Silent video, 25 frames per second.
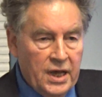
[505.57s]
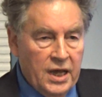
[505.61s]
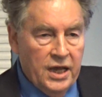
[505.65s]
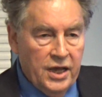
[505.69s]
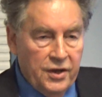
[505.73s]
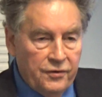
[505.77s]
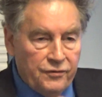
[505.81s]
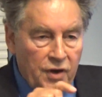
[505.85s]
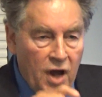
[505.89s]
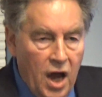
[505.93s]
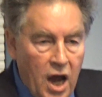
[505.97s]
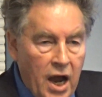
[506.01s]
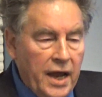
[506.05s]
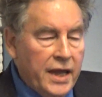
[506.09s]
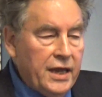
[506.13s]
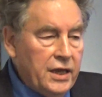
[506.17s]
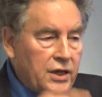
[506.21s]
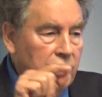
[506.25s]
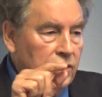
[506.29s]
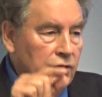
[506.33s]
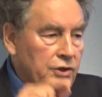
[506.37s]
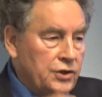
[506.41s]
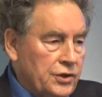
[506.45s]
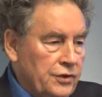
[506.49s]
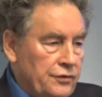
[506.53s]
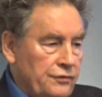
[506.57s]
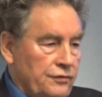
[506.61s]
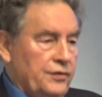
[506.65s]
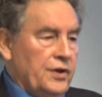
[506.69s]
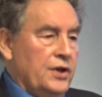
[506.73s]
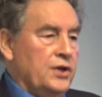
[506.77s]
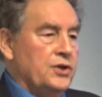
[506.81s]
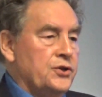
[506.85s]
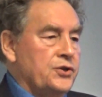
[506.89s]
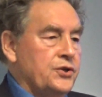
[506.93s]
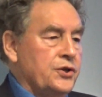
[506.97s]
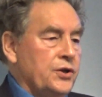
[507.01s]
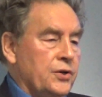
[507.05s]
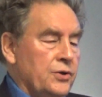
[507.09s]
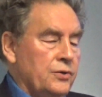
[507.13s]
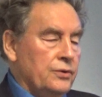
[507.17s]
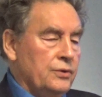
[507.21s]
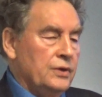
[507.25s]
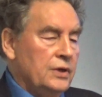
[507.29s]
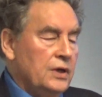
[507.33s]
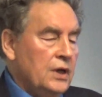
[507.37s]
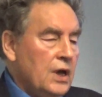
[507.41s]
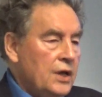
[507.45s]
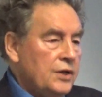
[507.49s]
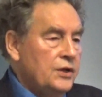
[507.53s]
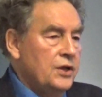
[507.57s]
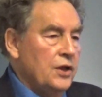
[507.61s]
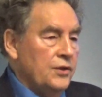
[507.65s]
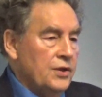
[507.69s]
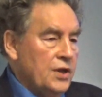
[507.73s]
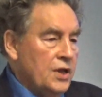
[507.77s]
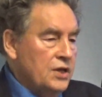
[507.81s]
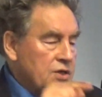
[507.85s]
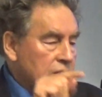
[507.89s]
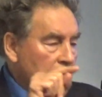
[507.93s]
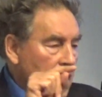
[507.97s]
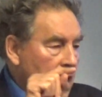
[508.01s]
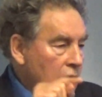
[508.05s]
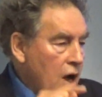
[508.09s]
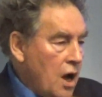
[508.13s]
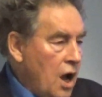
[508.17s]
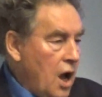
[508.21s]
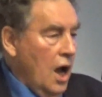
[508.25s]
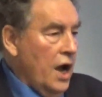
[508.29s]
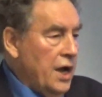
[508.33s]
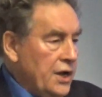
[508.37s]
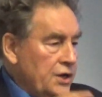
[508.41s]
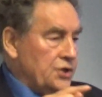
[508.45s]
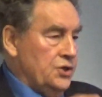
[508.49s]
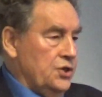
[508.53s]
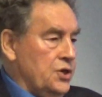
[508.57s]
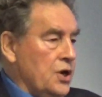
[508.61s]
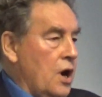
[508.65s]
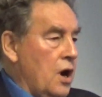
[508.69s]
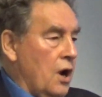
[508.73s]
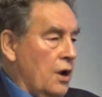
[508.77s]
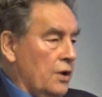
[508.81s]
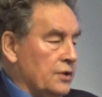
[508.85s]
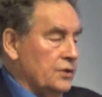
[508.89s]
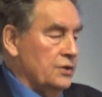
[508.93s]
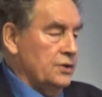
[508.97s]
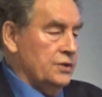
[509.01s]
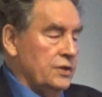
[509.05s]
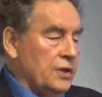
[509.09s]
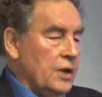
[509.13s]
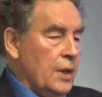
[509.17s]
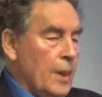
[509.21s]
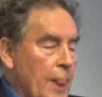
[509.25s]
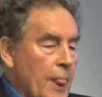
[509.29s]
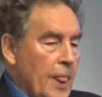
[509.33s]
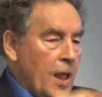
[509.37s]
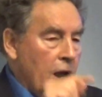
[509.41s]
if I could convince you that there's a high chance,